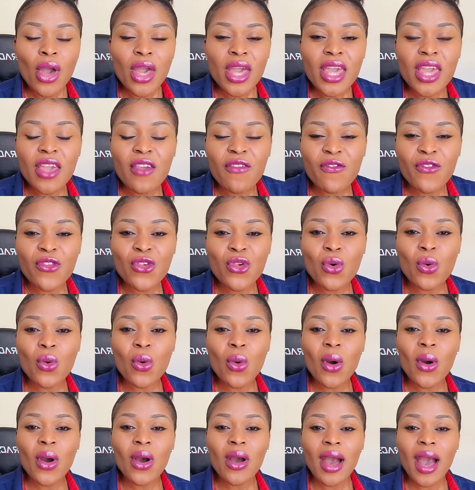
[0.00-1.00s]
if
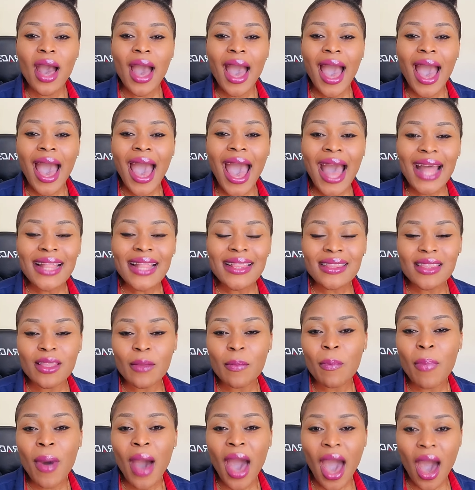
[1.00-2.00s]
you had
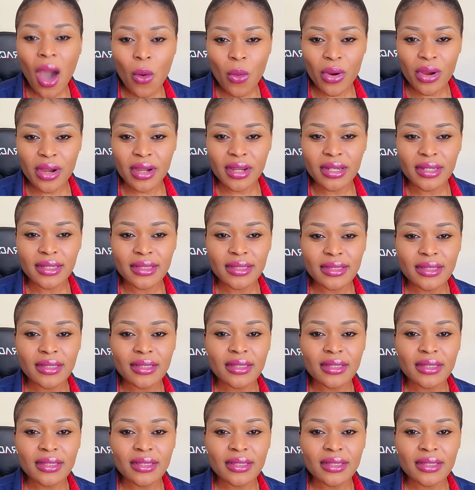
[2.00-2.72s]
the power